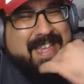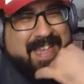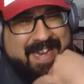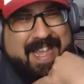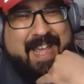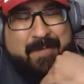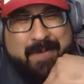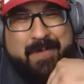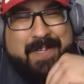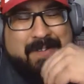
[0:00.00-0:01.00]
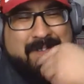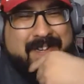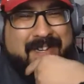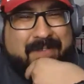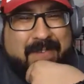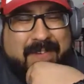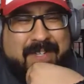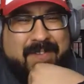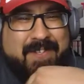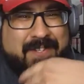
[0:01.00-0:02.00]
And yeah, we were doing
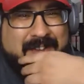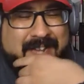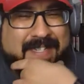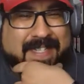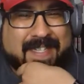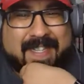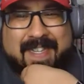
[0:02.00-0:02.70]
shots.